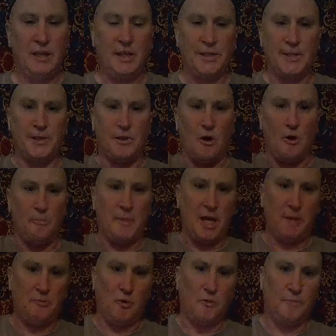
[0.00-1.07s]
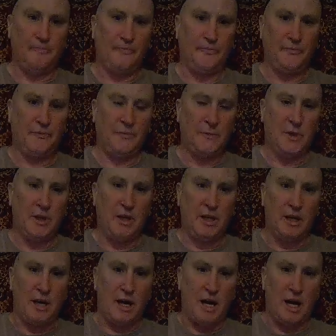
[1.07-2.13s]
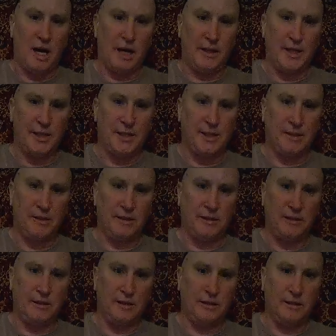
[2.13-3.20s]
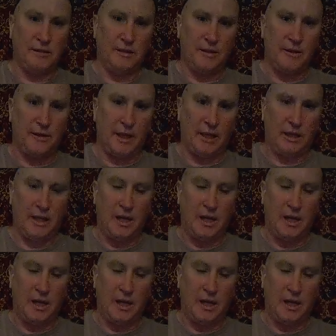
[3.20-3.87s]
This is all maple. This thing